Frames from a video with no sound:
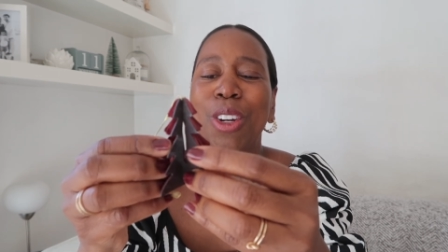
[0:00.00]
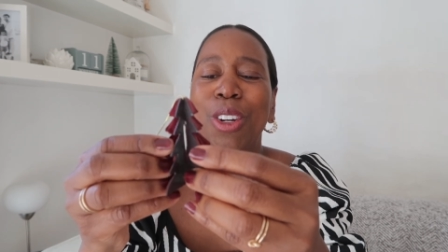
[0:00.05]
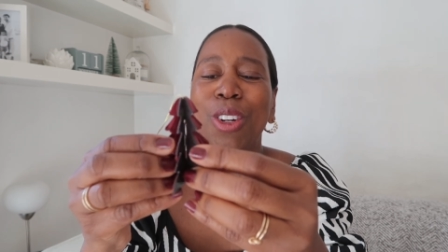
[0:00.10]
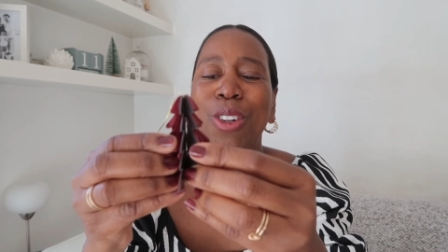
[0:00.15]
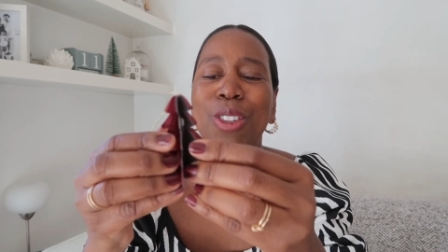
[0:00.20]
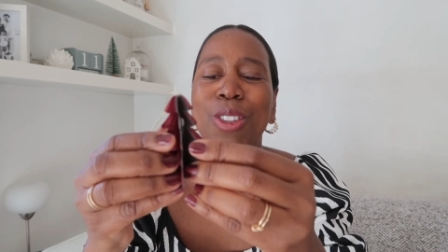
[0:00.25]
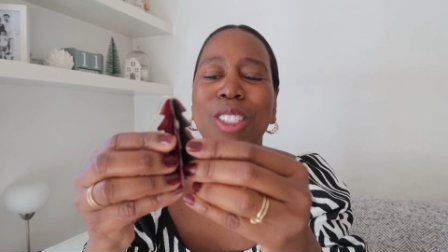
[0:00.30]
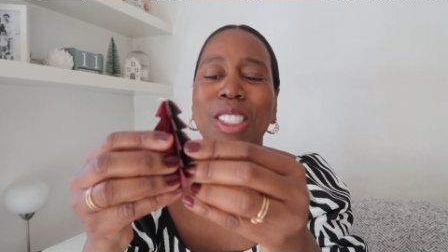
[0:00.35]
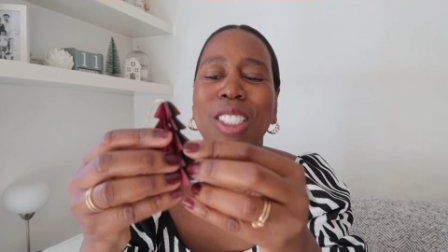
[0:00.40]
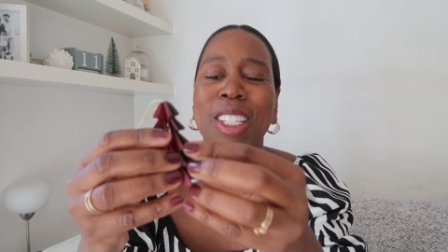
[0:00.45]
it
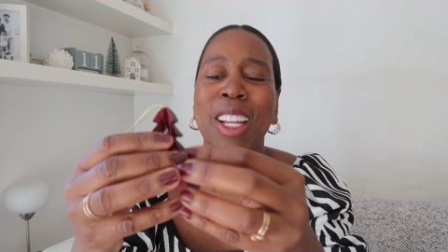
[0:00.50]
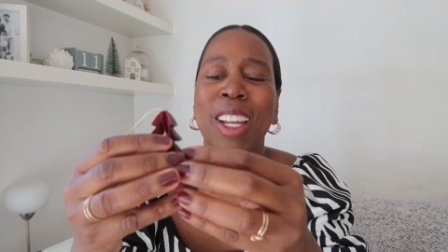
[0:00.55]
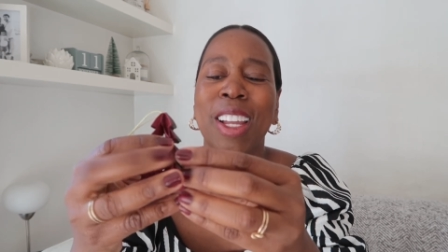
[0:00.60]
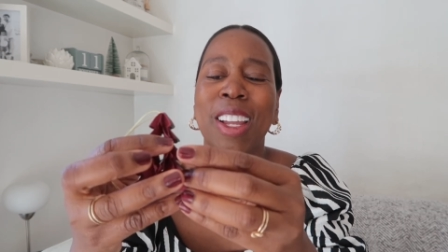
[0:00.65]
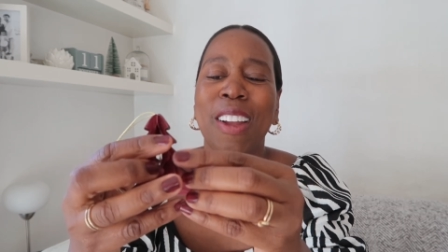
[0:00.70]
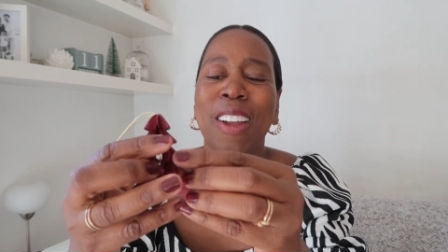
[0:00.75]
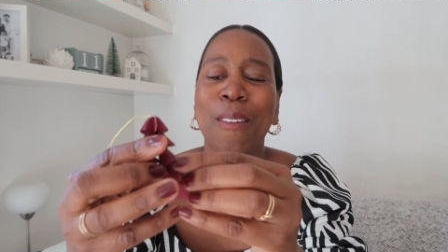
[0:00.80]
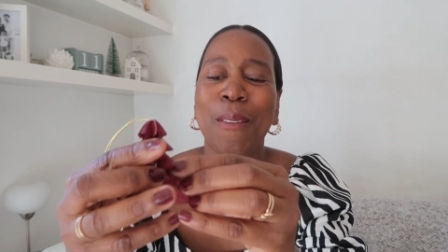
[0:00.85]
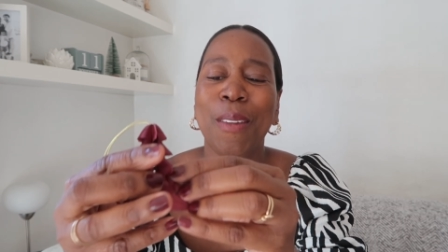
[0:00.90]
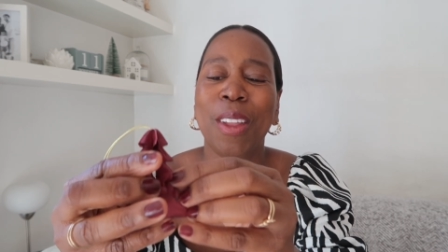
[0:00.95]
across
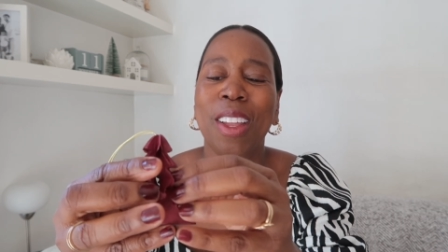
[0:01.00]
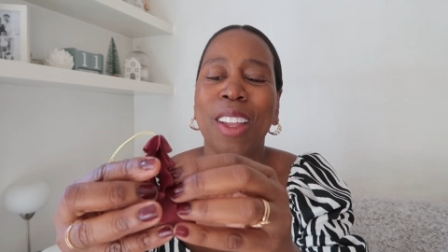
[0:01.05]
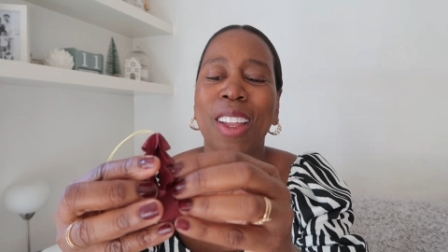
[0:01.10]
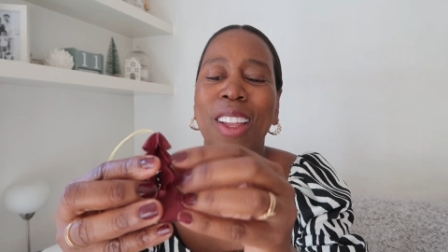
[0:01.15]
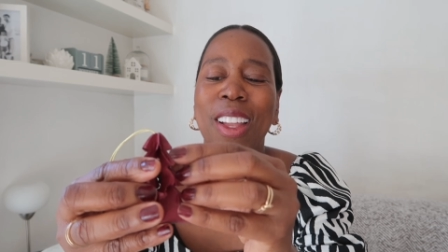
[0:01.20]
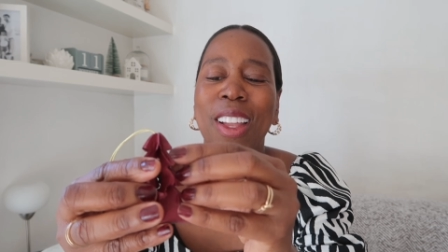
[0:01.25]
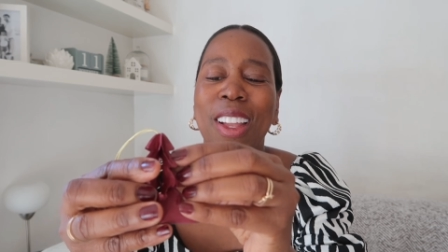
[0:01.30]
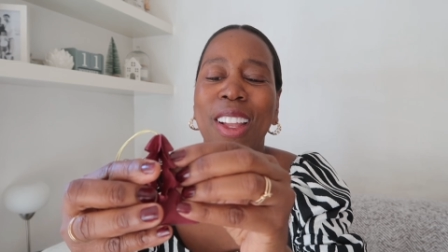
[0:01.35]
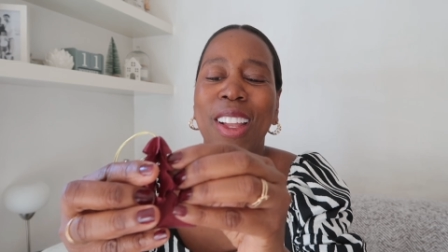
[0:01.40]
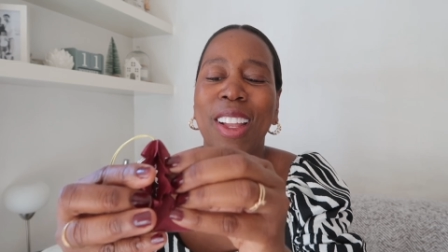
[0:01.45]
there
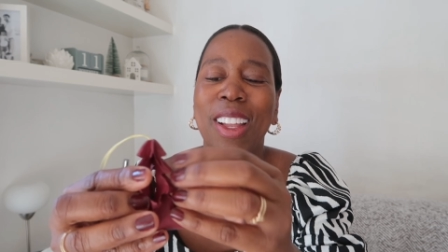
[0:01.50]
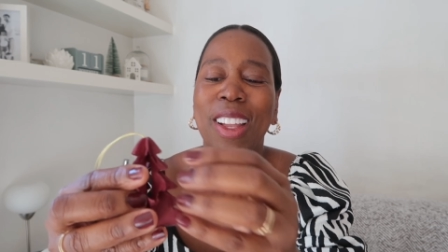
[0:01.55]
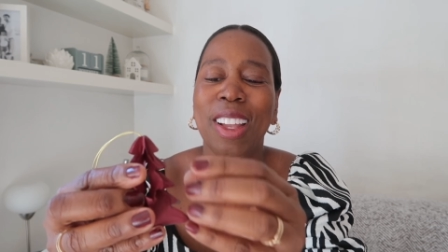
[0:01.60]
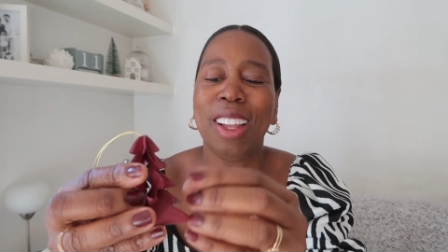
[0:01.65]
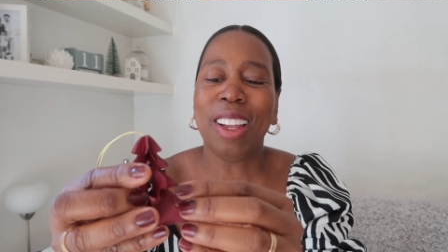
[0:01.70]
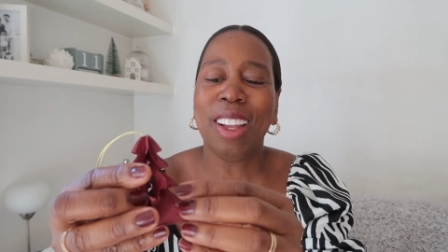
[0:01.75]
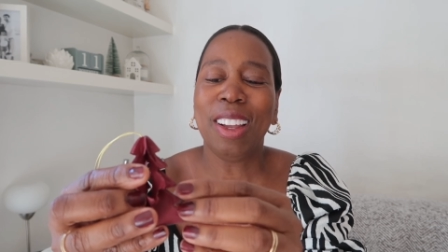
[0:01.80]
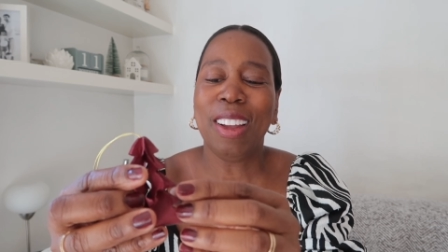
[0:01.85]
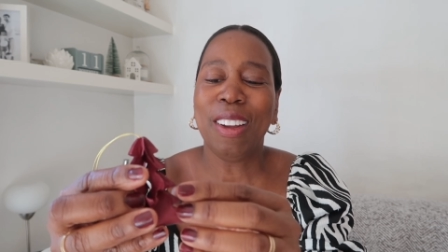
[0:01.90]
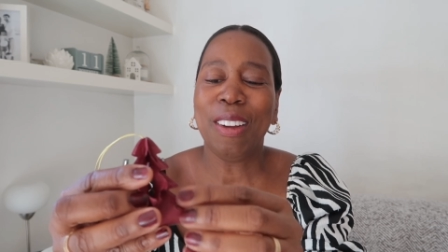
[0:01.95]

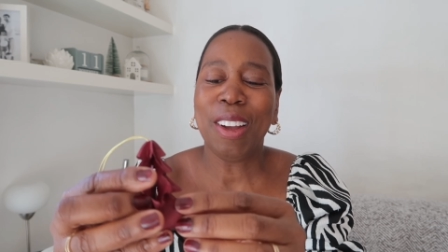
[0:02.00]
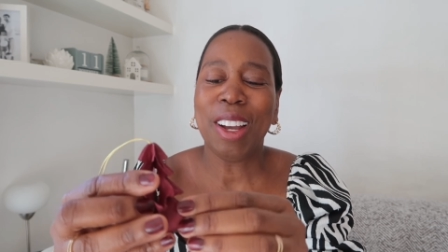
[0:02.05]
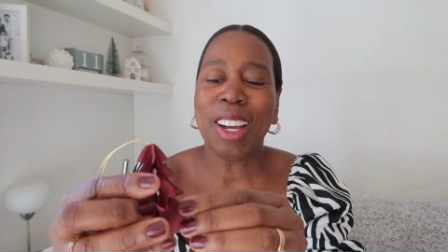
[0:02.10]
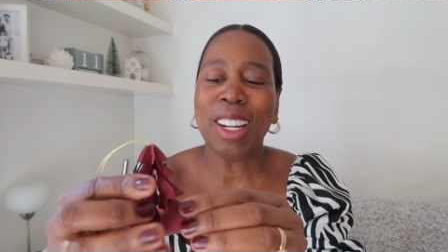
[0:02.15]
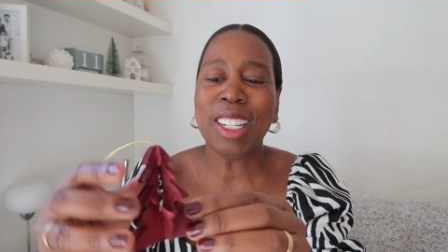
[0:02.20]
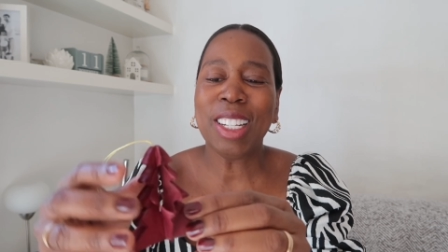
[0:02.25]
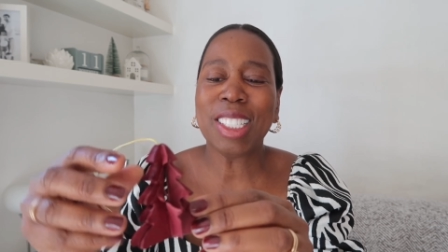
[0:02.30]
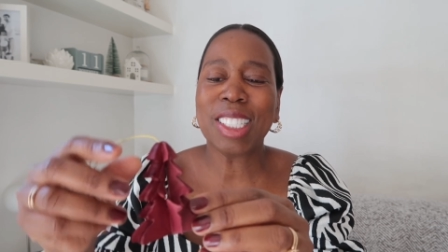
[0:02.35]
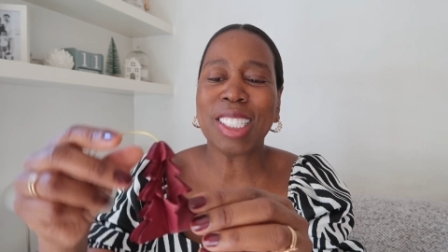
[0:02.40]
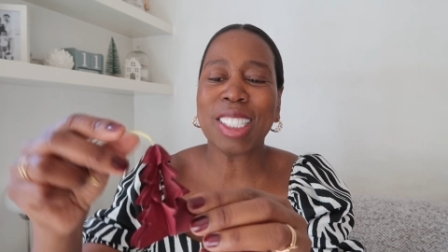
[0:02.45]

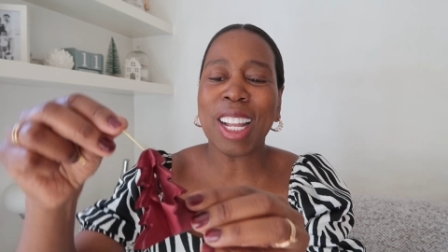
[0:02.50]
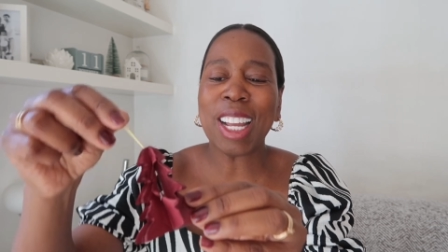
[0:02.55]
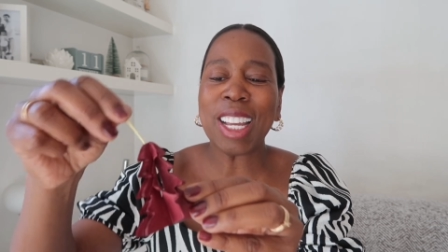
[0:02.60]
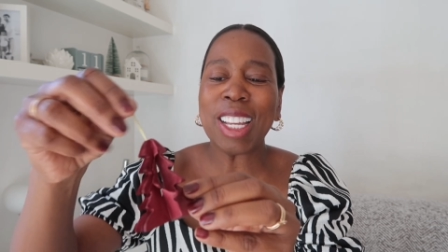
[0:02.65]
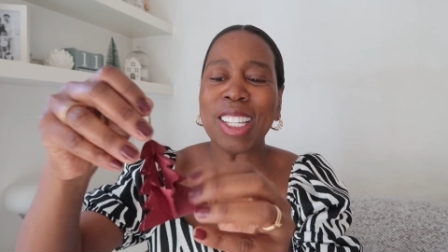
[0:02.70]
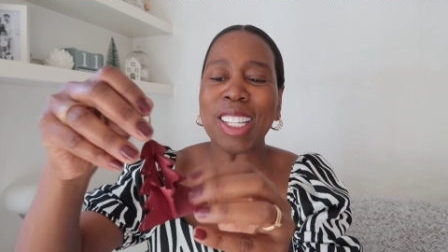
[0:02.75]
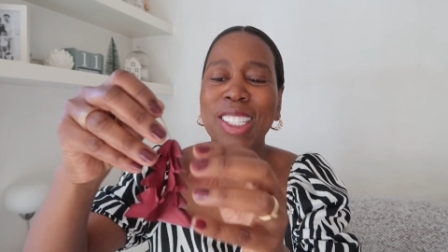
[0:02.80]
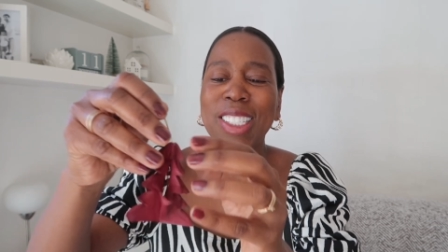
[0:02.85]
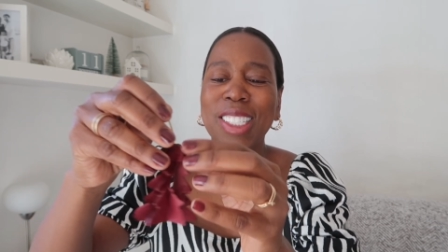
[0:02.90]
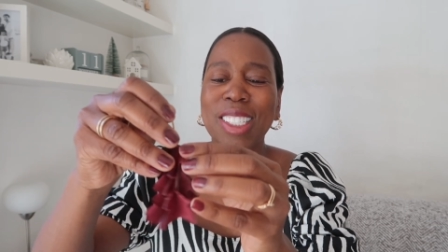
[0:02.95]
and it
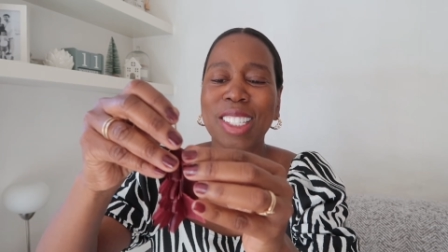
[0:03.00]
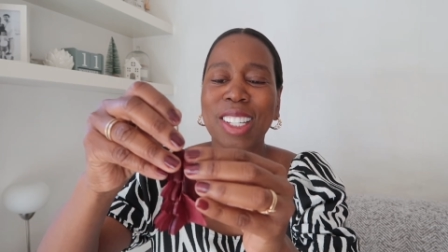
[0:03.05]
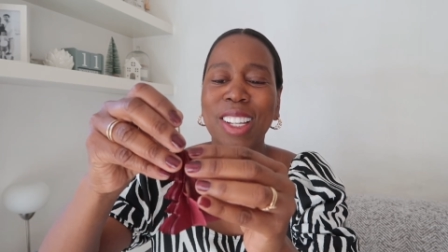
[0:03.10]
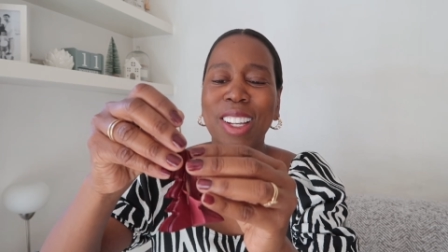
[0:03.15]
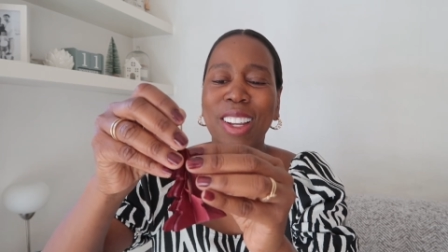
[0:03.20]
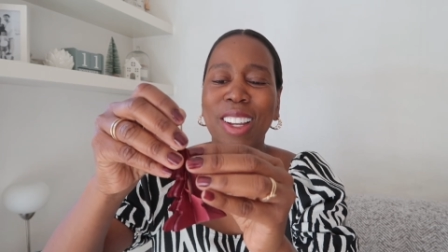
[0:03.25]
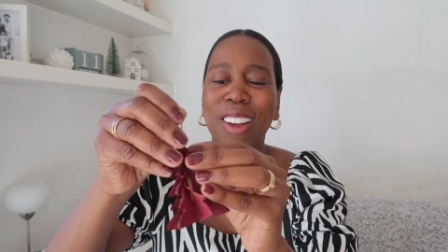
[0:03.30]
stays.